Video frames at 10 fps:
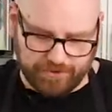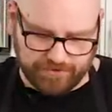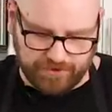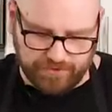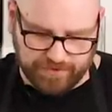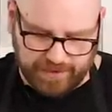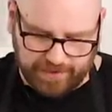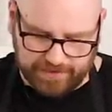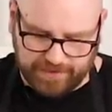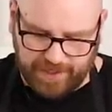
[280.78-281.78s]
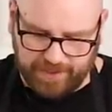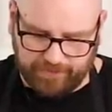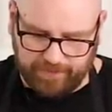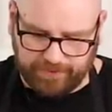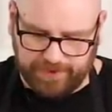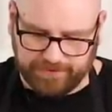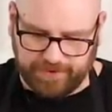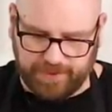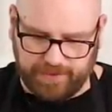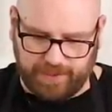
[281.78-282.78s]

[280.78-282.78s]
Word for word: I'm just using this egg replacer here.